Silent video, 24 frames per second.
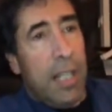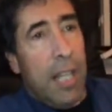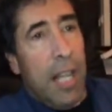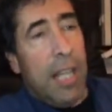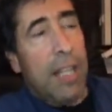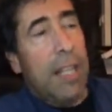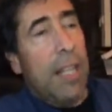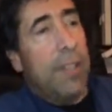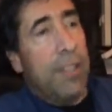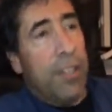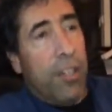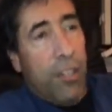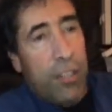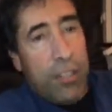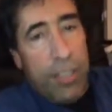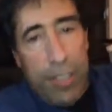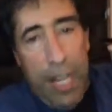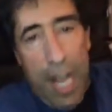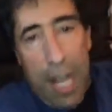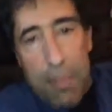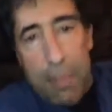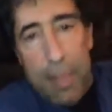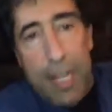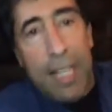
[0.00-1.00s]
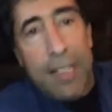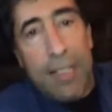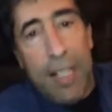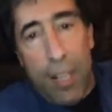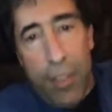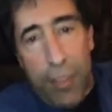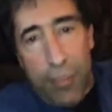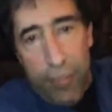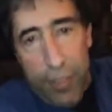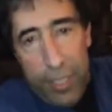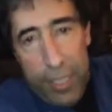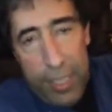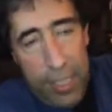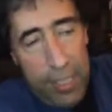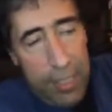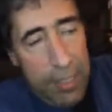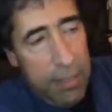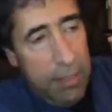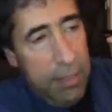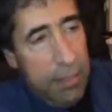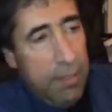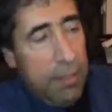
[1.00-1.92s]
The girl says, how many? I say 3.